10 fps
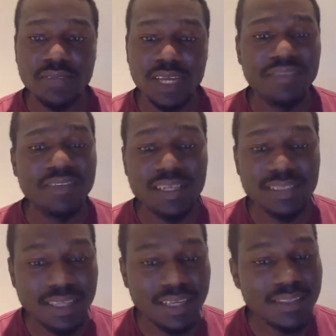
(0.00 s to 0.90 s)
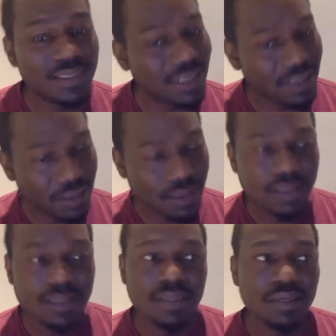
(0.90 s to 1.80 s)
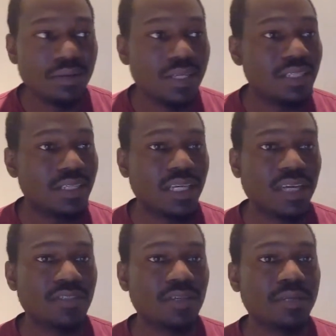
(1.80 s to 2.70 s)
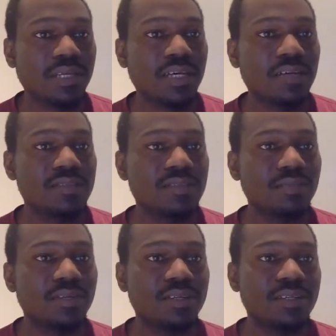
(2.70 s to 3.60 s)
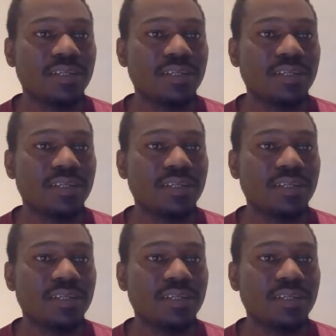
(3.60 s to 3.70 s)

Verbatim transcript: And if that's the case, then we need to think of something else. But